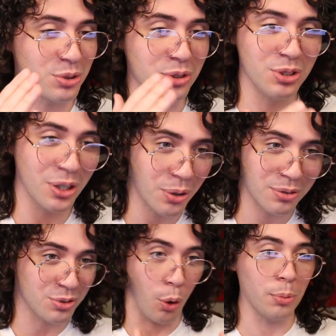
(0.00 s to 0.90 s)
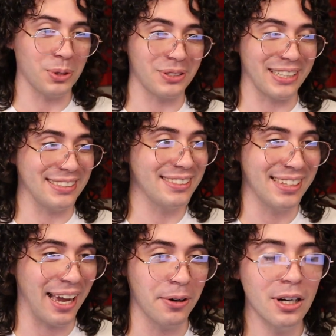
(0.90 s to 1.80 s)
normal skins
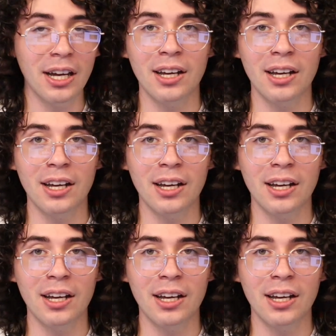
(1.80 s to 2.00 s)
now.